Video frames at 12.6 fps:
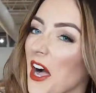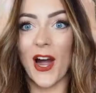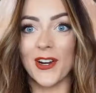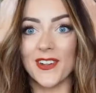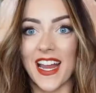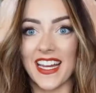
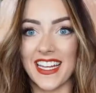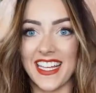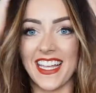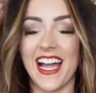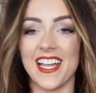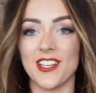
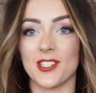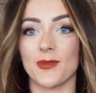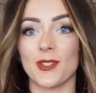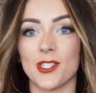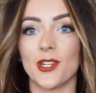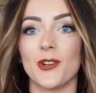Alrighty, I just
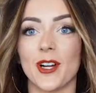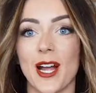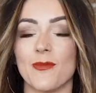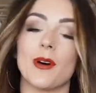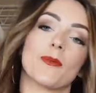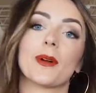went to go
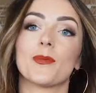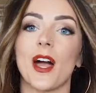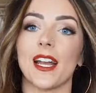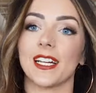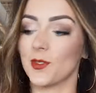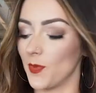grab one more
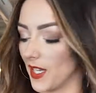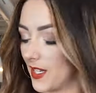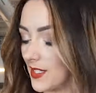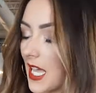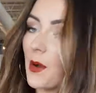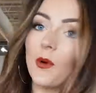product
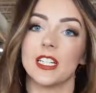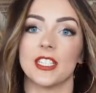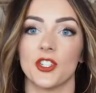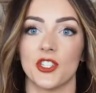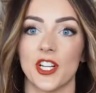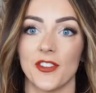because I wanted
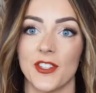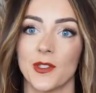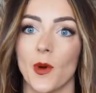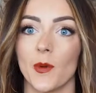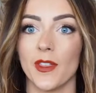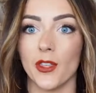to share this
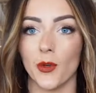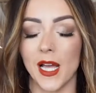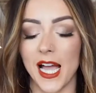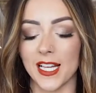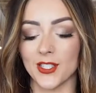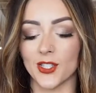one with you guys.